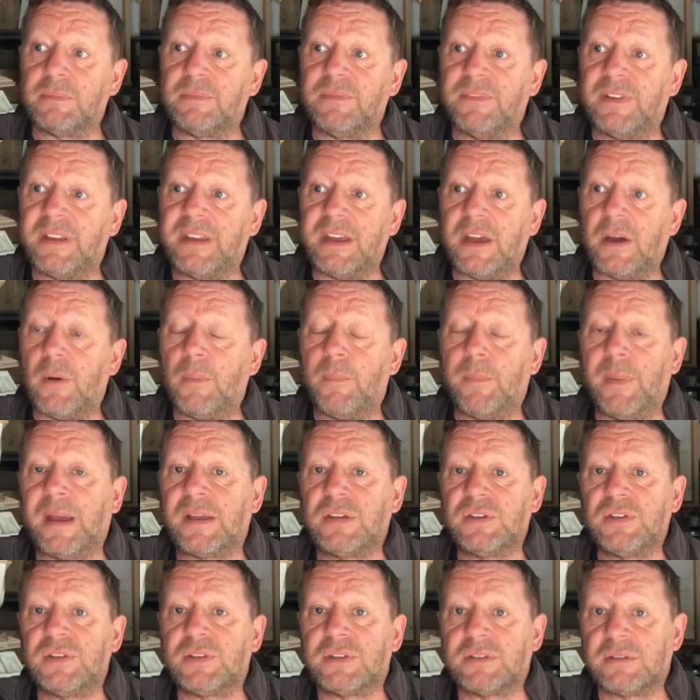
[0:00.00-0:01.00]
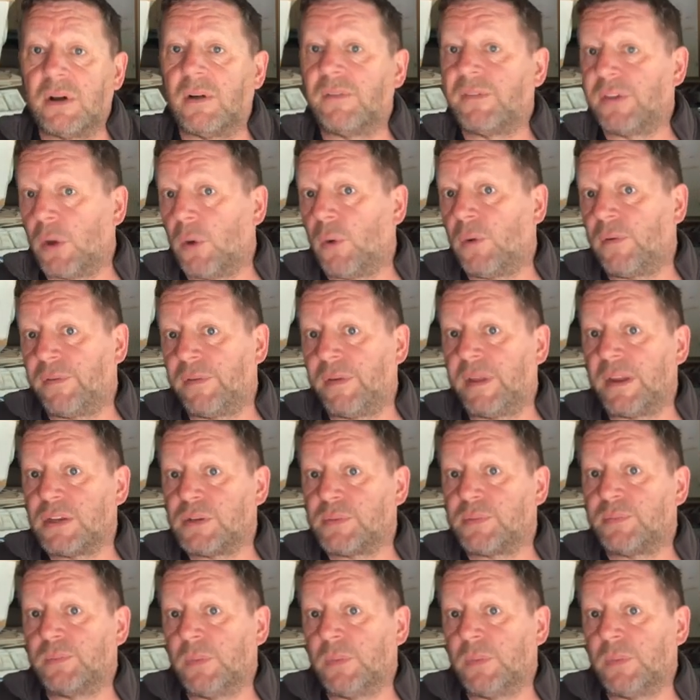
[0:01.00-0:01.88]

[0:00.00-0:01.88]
video and pictures of your finished